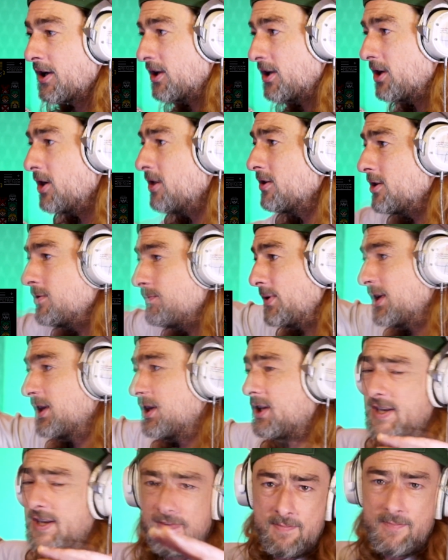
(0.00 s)
and like, "No, don't
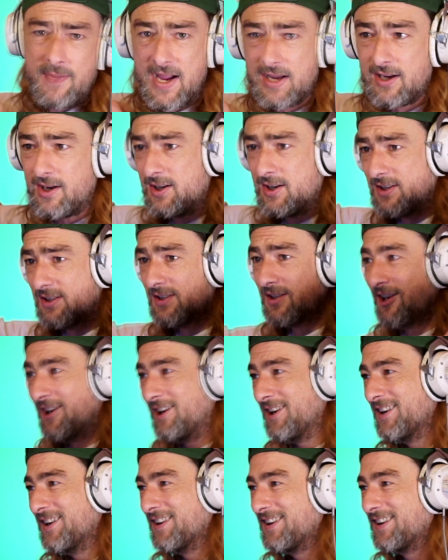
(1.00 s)
give them back. I didn't."
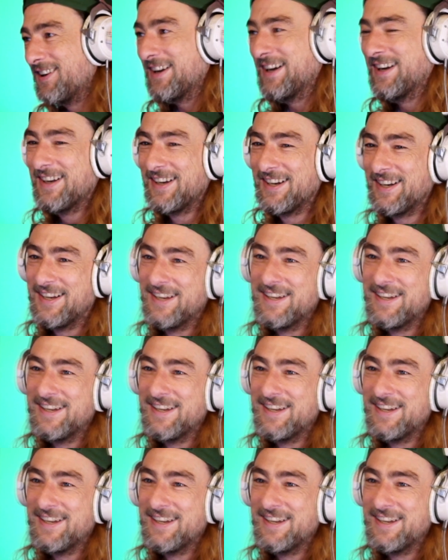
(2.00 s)
No.